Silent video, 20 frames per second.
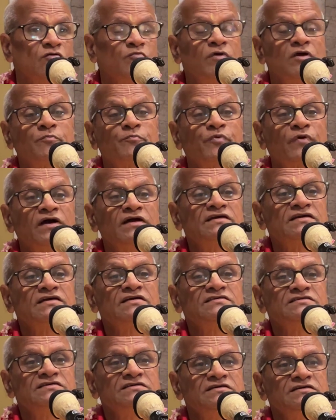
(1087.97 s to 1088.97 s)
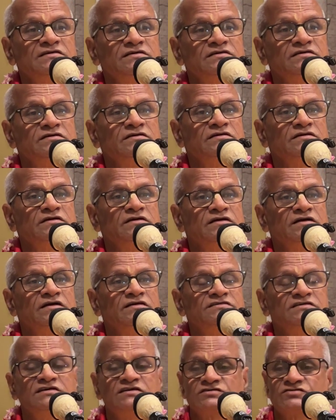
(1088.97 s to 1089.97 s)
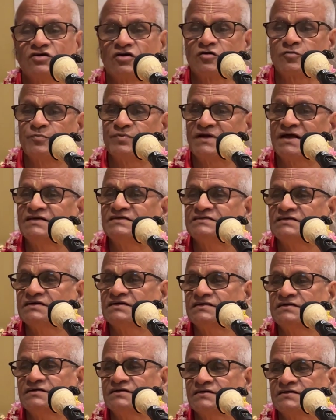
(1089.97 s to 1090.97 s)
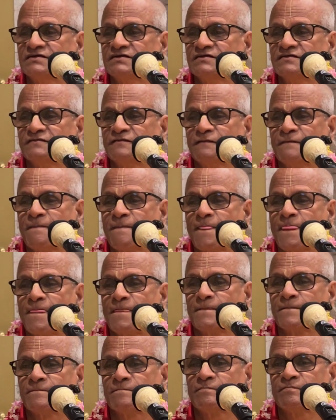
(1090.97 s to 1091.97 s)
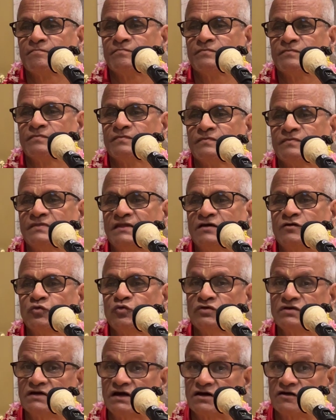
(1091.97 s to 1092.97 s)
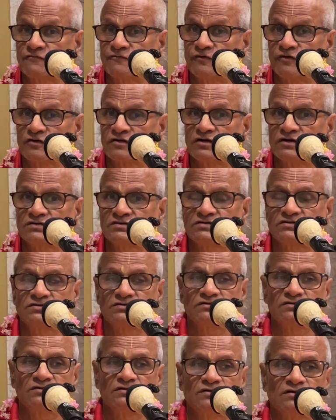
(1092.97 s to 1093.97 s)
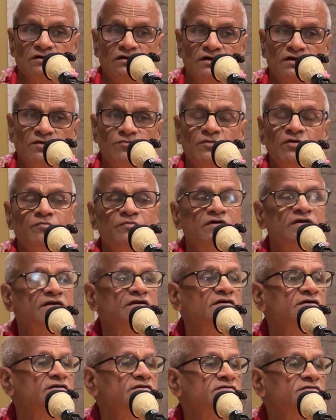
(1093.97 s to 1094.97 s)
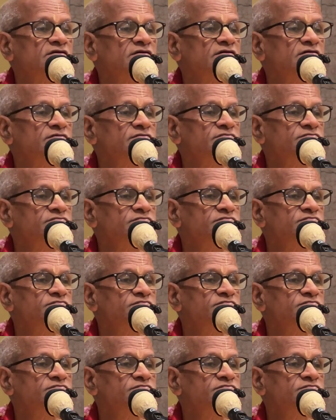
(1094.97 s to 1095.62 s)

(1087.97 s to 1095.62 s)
So, but the point is it surprising that we can't focus remembering Krishna?